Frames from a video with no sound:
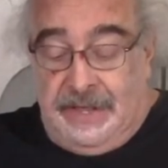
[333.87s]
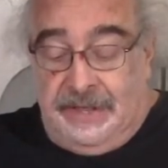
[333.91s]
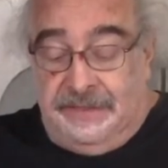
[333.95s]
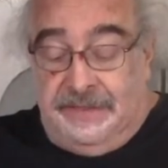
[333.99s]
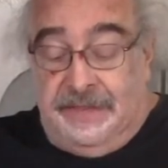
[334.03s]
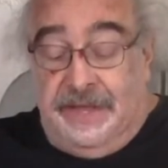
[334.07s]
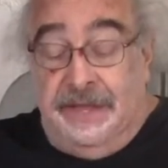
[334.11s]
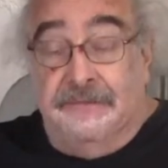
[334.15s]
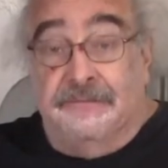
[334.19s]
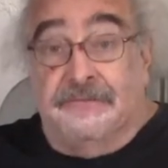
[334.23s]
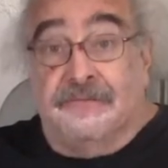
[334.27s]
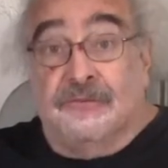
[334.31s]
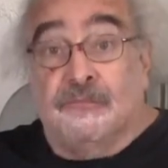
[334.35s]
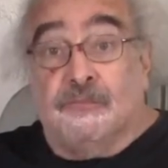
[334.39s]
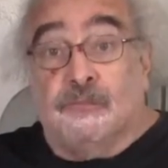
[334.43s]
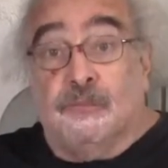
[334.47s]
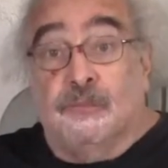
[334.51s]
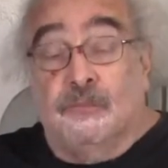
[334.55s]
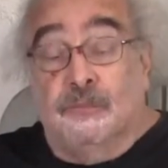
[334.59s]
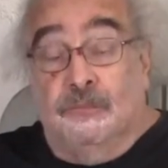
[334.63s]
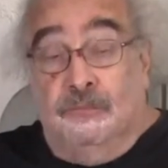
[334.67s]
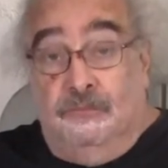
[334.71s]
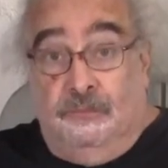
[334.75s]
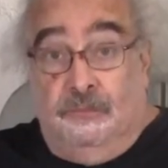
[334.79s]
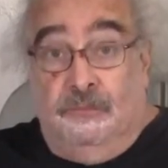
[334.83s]
They
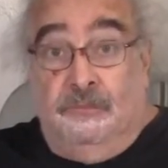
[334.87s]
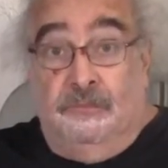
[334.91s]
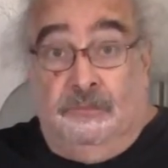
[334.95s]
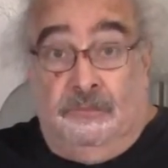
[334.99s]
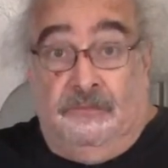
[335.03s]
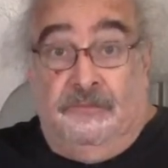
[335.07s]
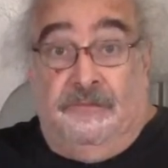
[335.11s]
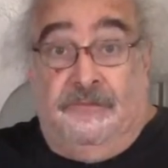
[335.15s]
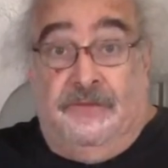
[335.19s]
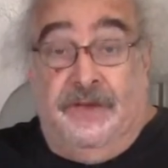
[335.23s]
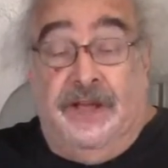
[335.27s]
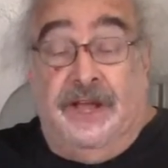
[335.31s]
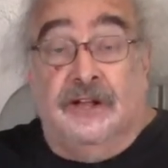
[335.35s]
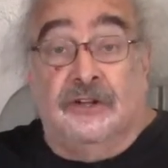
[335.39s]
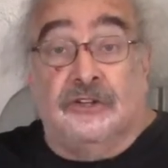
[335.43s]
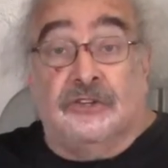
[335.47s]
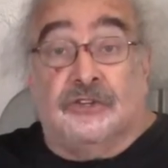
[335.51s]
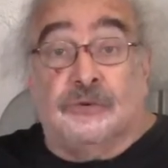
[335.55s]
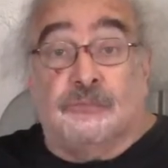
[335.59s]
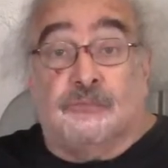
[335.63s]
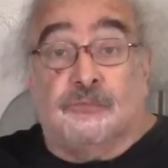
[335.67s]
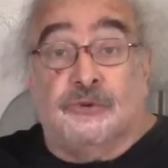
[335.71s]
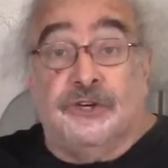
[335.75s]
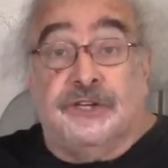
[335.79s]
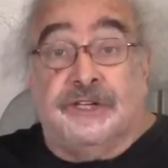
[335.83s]
failed
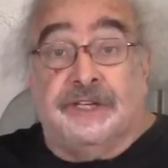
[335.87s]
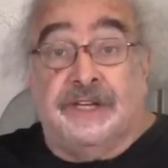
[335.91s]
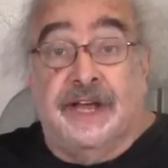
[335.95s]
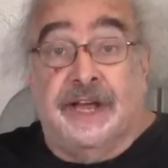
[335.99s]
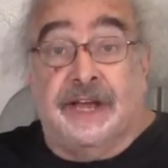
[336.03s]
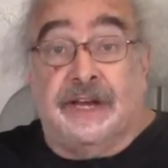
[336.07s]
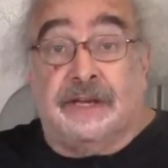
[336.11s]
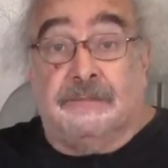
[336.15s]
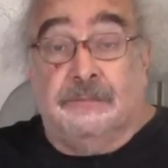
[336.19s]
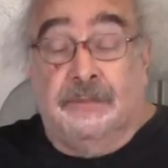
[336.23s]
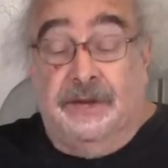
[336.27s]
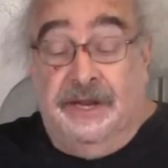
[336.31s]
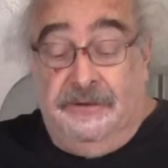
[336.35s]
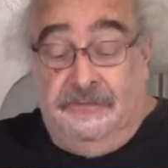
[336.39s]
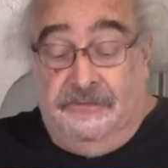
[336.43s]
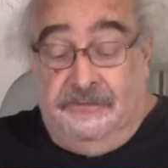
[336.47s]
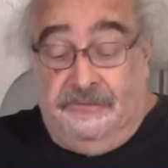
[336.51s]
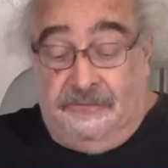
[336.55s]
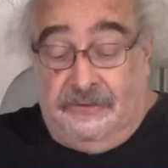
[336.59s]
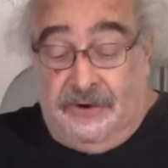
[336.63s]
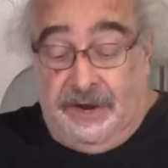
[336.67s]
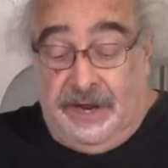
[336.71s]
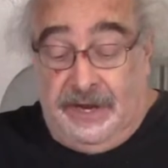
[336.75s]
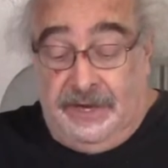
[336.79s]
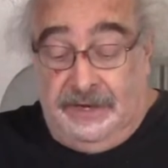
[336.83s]
to protect my
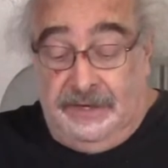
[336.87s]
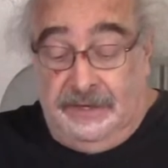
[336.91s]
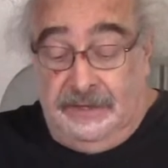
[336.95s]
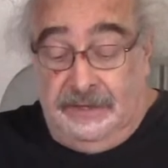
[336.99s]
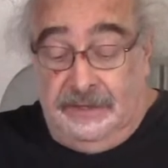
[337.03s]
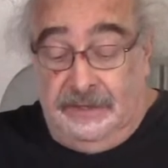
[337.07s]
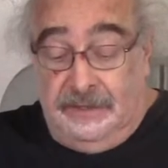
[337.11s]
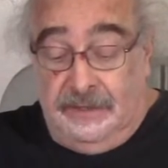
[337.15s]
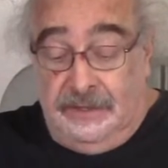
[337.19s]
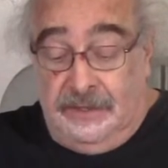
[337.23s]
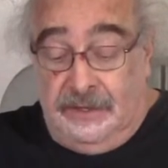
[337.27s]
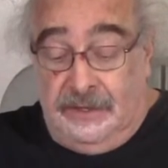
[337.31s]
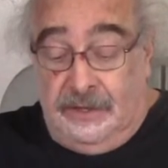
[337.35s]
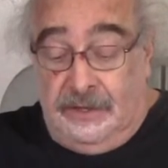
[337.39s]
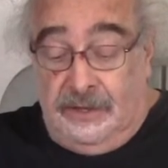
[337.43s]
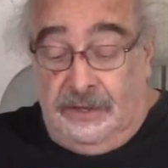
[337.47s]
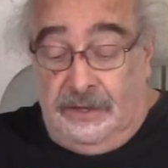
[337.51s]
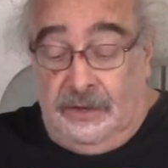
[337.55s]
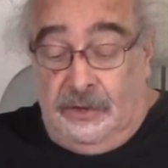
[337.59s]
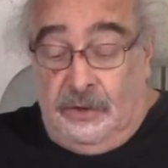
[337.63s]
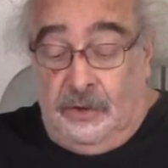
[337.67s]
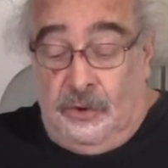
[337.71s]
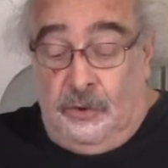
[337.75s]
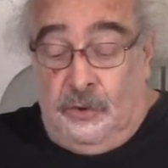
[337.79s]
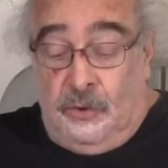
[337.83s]
friend
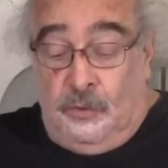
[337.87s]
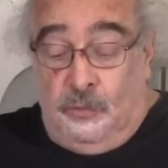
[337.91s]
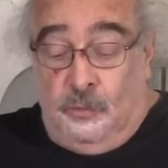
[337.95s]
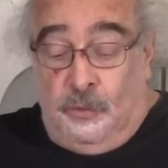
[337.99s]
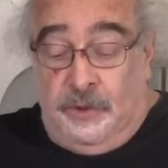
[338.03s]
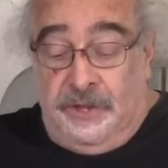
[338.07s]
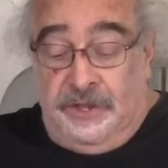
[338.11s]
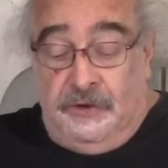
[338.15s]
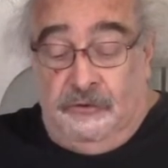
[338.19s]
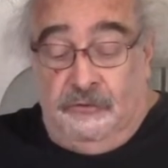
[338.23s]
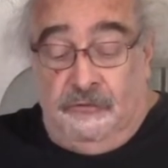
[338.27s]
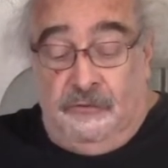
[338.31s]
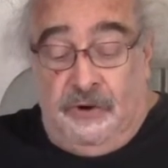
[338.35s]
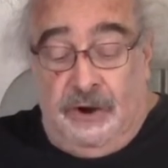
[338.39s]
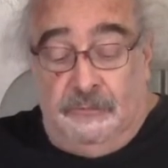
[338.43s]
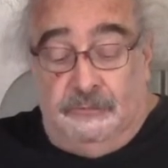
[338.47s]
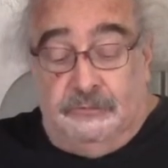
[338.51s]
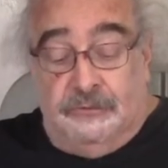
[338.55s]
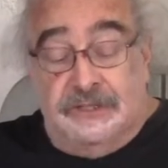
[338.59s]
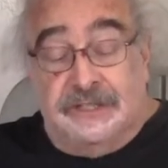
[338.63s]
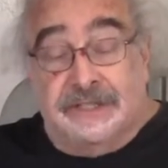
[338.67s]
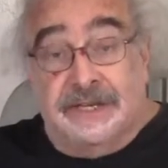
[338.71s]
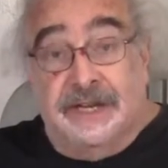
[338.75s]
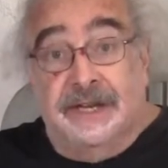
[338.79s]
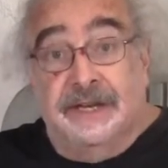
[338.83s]
when they
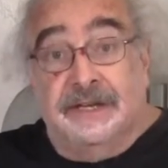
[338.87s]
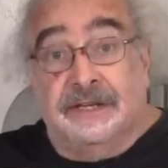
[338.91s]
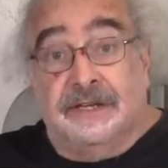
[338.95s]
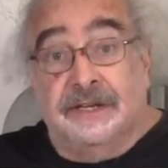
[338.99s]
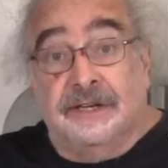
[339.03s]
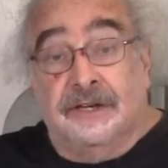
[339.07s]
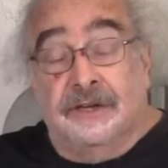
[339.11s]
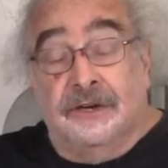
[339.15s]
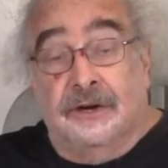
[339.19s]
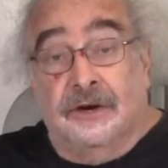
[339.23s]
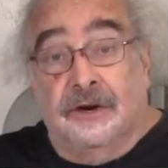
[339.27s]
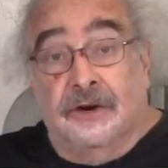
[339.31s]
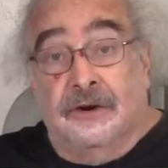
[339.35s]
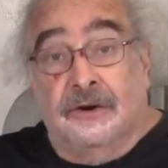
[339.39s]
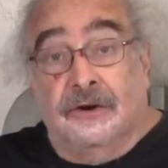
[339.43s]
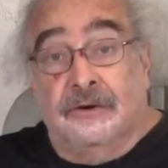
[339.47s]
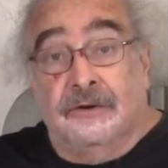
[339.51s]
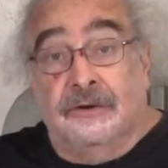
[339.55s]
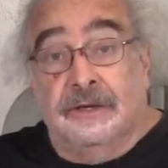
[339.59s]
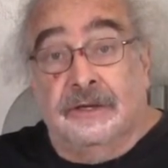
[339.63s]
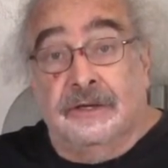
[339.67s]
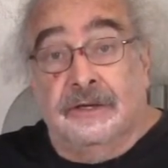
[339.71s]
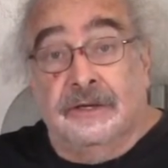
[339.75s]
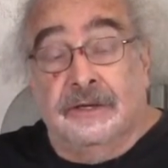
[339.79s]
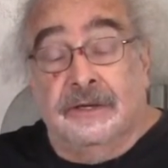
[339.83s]
represented
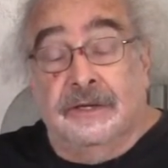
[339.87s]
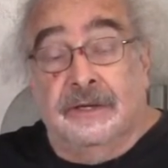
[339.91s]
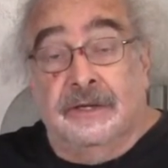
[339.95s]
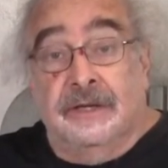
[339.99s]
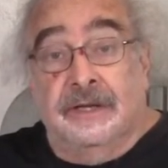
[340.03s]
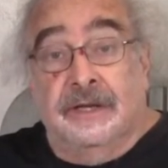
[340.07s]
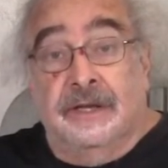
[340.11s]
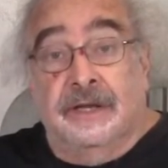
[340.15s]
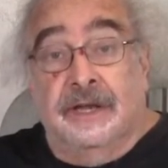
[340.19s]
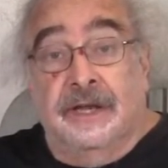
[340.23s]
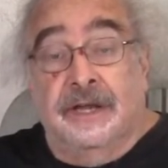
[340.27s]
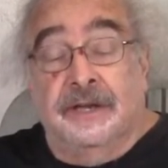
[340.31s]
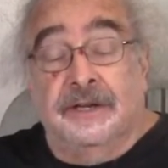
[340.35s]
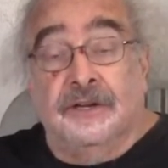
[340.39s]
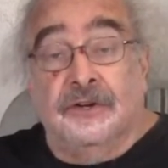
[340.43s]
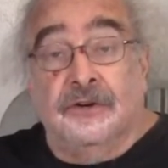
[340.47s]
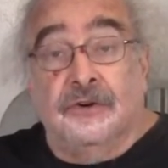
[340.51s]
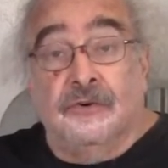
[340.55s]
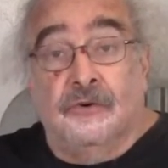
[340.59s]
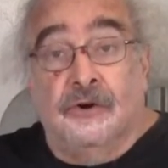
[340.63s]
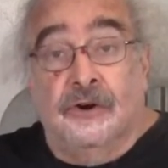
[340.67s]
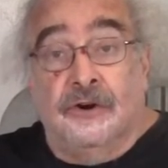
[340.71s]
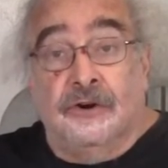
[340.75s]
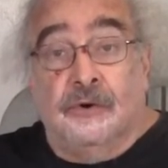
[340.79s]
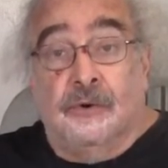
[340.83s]
her in an
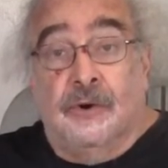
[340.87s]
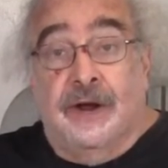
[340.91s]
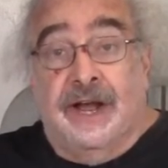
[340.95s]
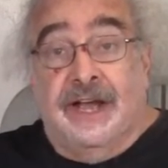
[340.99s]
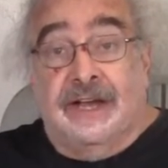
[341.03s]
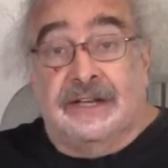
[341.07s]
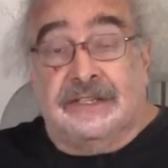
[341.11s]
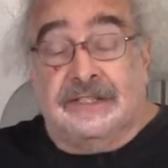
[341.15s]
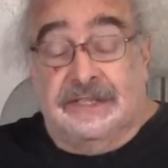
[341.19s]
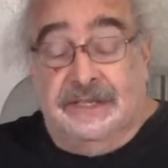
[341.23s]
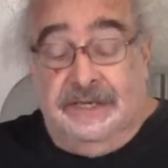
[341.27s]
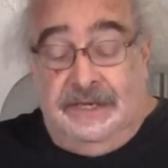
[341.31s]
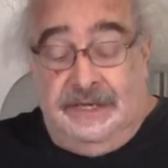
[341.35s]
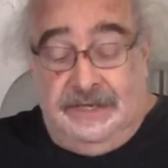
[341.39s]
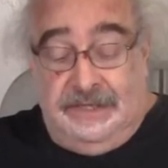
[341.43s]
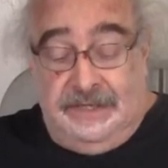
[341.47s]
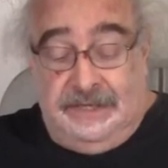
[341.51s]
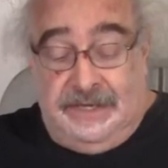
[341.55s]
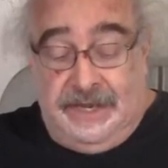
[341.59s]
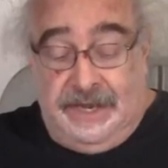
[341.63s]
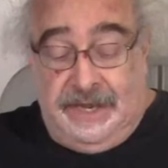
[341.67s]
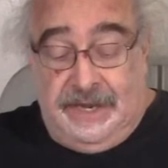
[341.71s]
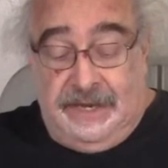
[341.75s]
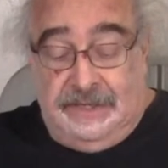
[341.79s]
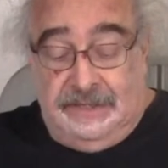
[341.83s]
auto accident
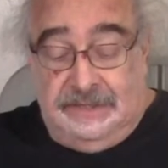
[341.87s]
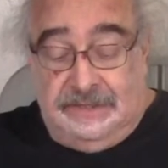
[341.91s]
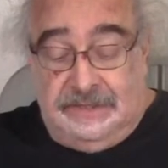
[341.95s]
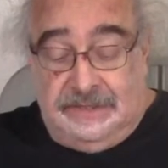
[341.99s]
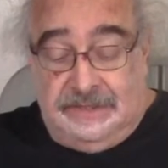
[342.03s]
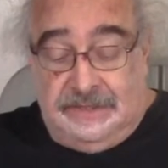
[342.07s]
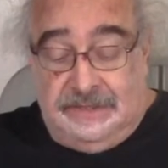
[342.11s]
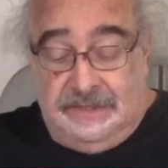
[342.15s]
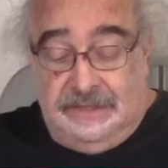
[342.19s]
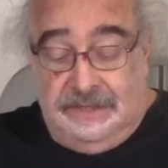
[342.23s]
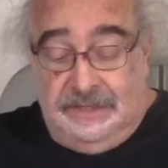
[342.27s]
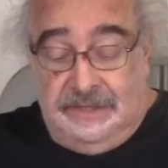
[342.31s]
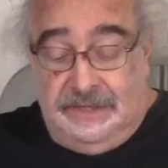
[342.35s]
case.